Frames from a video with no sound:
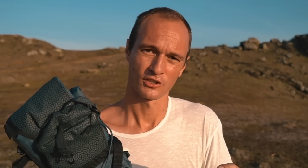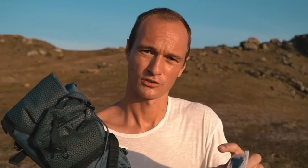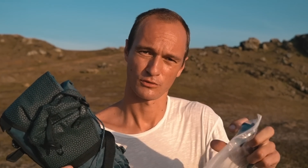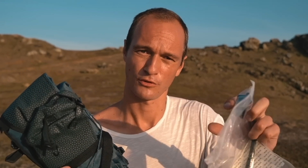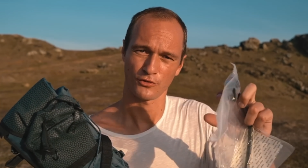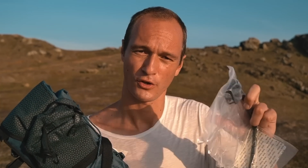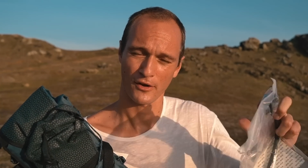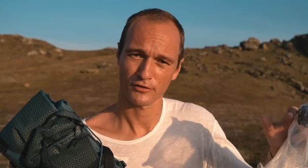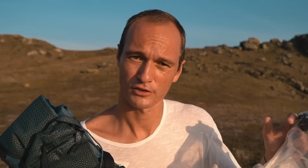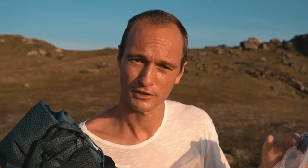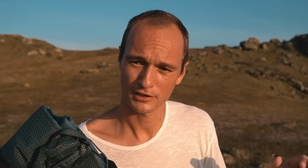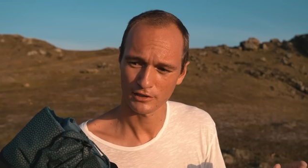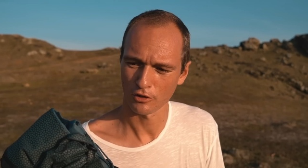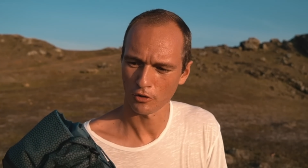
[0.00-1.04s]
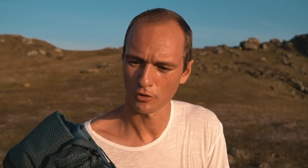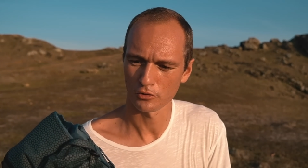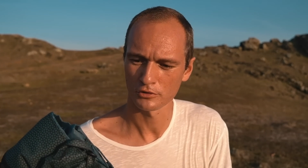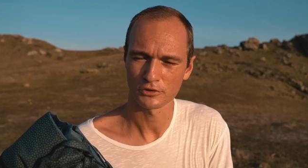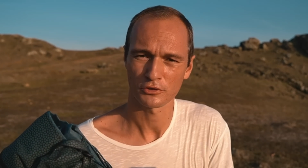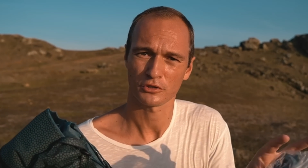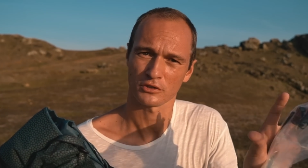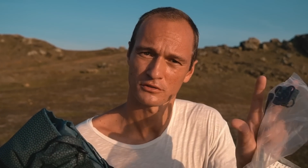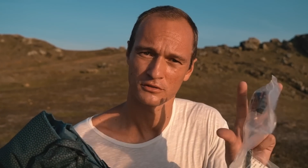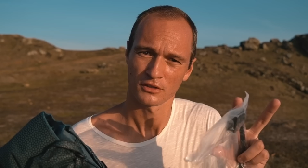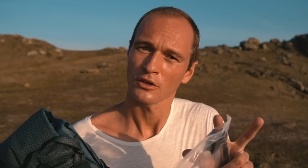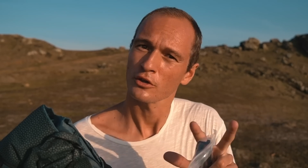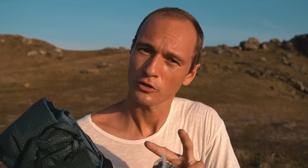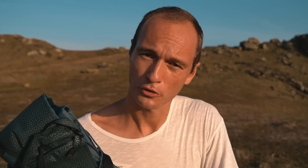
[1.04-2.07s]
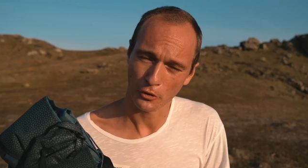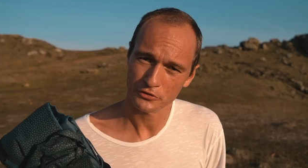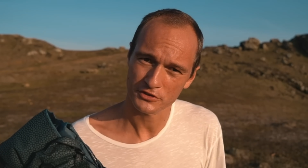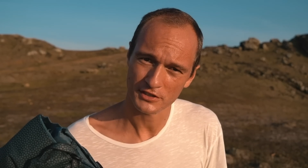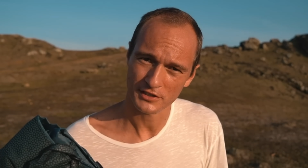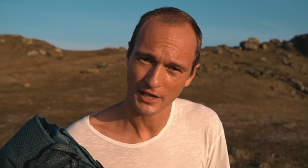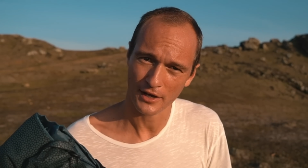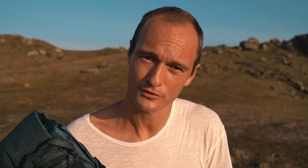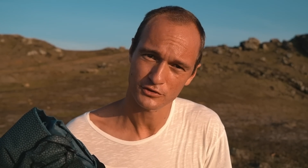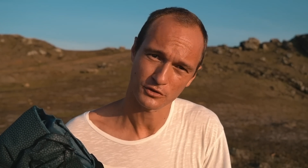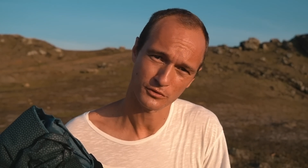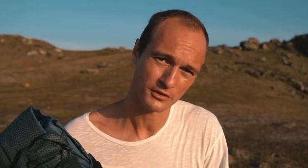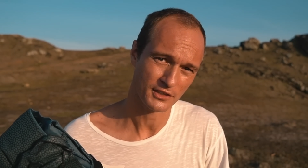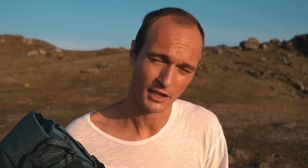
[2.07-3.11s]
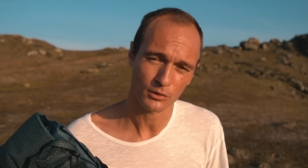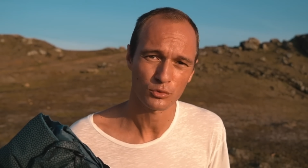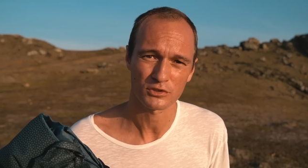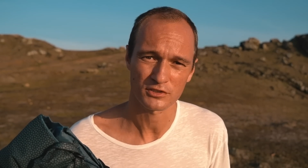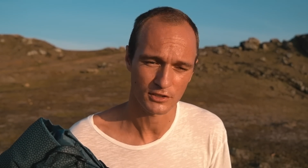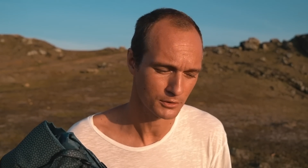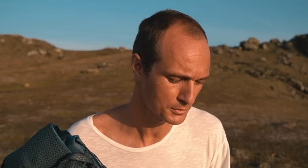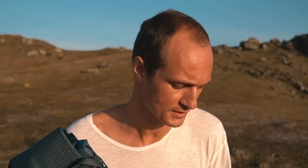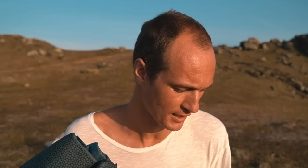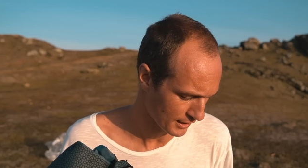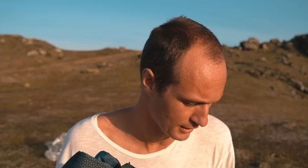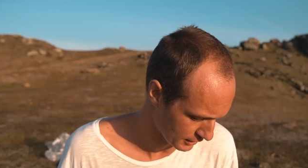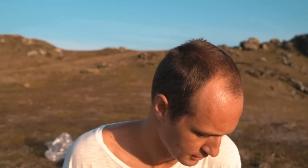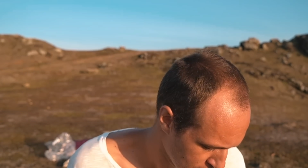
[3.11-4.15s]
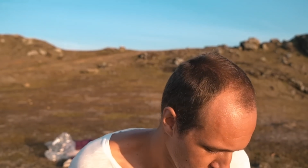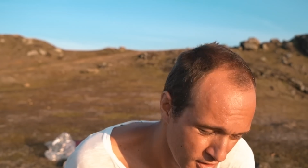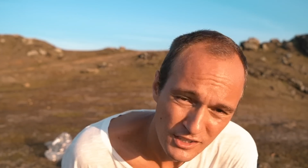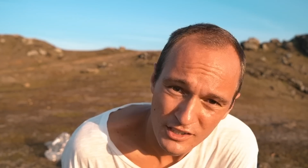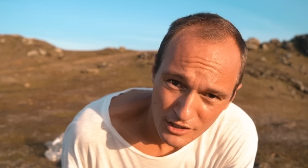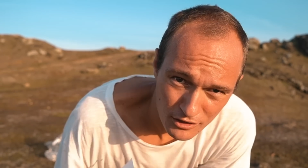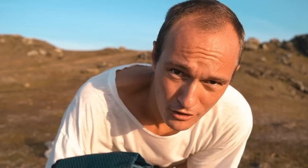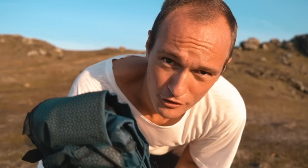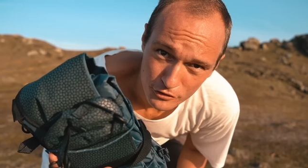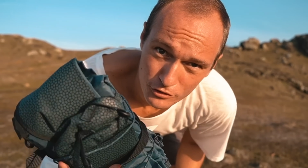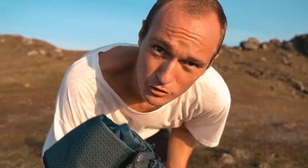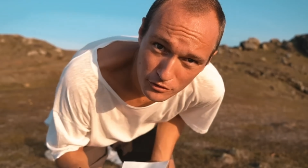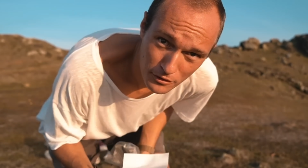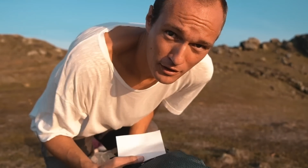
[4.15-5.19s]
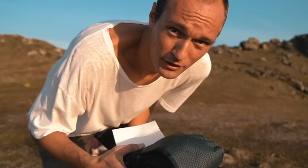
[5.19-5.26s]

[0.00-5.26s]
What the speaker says: so if you have a little hole you can close it down so the tent will still be standing. A lot of good